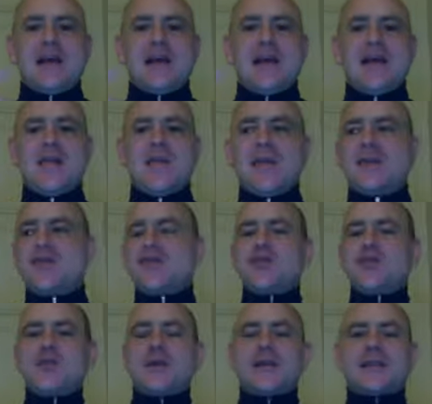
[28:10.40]
and then
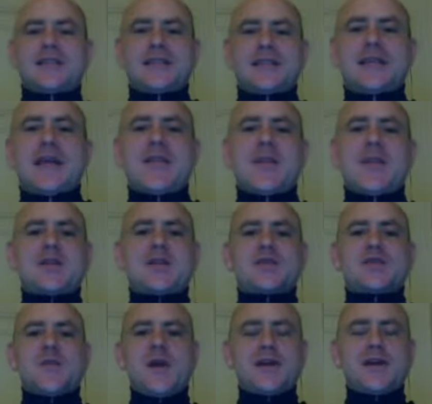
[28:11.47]
doing it together in
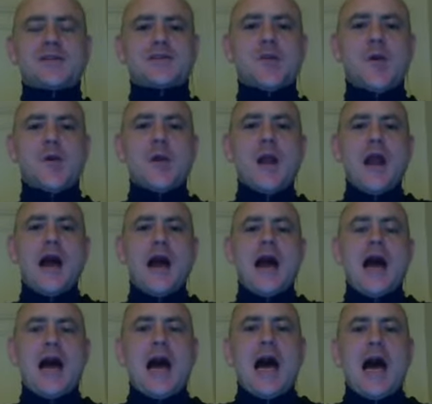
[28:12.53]
this way. So
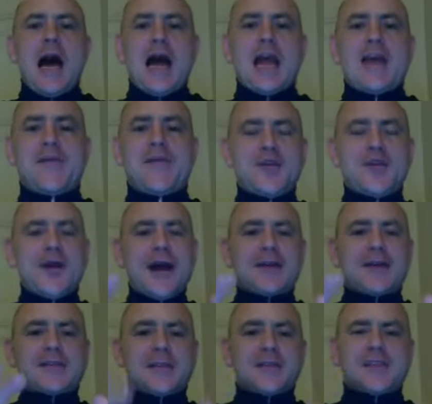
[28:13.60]
if you're
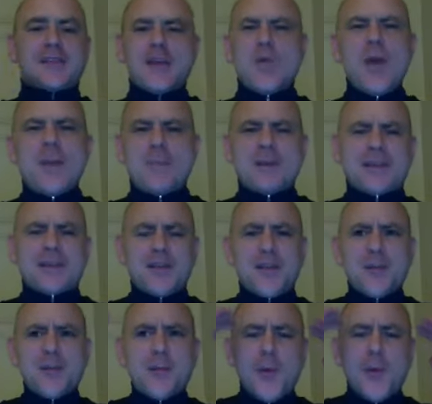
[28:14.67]
out there saying, wait, but they're
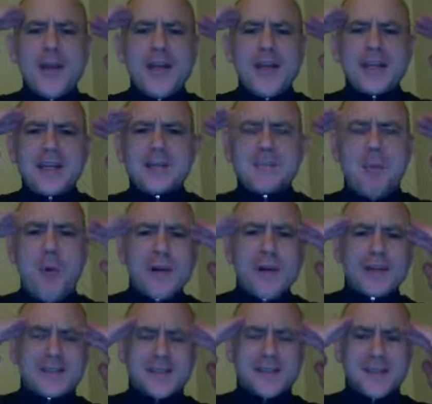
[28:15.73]
the meridian
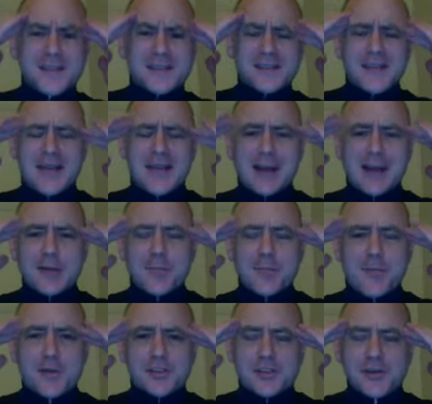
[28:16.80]
points and this is like
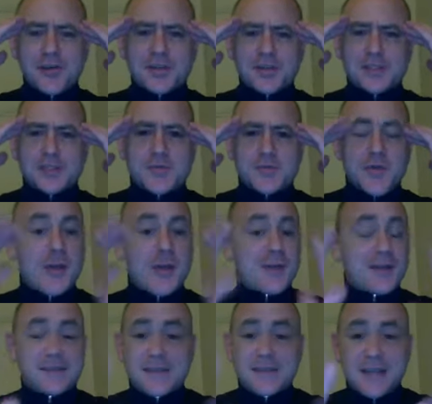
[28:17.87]
acupuncture and this is real. I'm
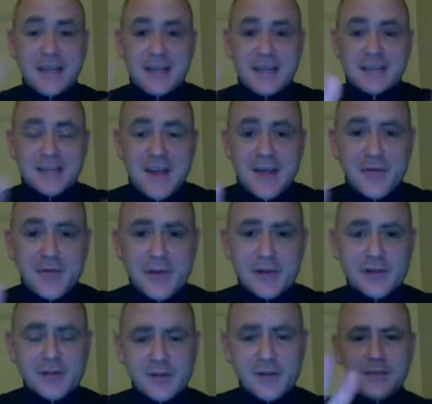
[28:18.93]
not saying it's not
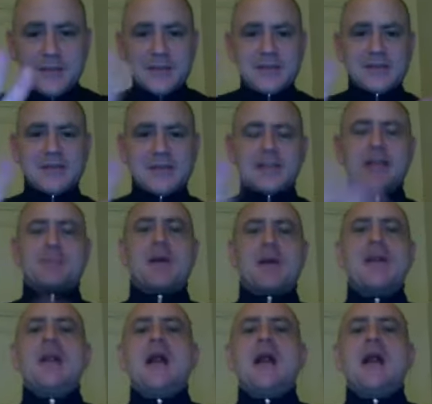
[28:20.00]
real. I'm not saying, but